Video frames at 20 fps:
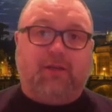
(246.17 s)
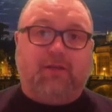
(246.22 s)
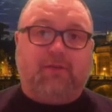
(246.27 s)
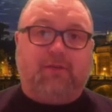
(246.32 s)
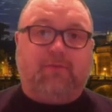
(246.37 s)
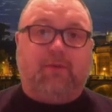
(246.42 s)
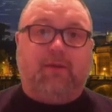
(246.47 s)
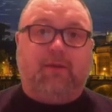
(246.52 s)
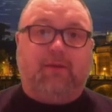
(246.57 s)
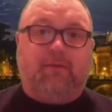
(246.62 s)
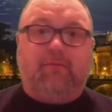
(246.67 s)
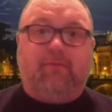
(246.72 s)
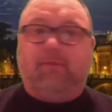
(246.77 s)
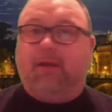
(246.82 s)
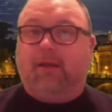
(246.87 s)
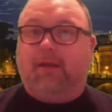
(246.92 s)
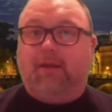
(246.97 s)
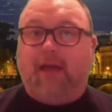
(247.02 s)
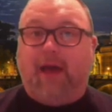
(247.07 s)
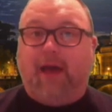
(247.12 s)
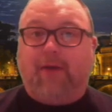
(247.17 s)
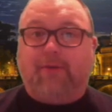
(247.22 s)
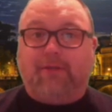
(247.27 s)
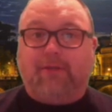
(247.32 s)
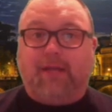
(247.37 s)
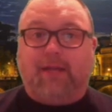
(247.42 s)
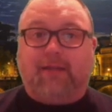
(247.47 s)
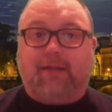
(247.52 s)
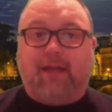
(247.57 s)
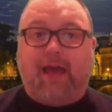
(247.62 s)
is what allows
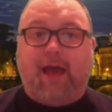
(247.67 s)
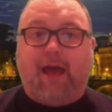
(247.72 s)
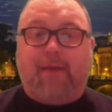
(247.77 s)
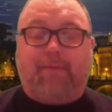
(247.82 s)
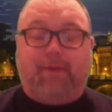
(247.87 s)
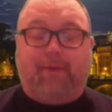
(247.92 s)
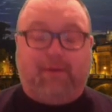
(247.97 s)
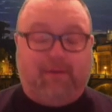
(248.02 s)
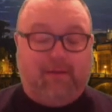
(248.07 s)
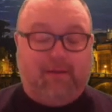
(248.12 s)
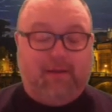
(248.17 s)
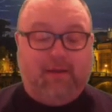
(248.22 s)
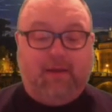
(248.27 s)
that to happen.